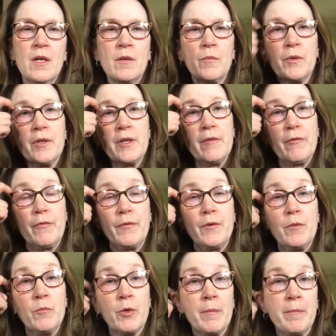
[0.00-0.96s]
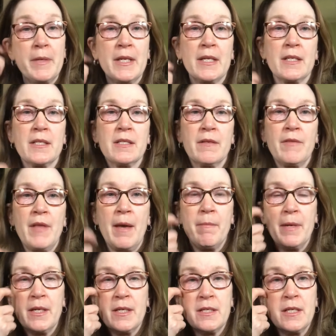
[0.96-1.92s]
We're going to have a few more minutes of that
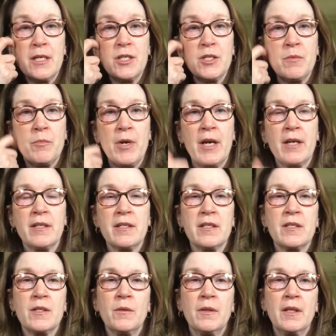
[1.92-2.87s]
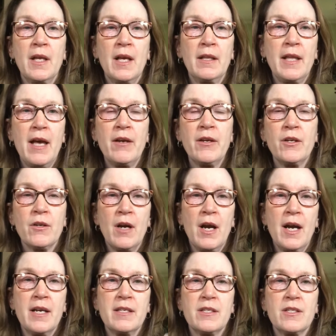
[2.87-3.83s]
meditation practice, so allow your
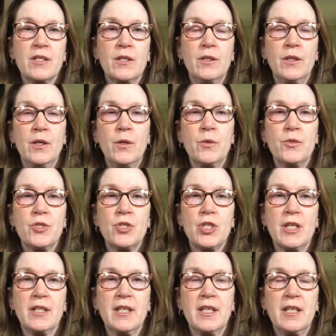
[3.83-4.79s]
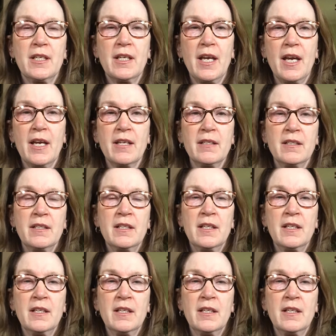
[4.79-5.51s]
eyes to close gently again.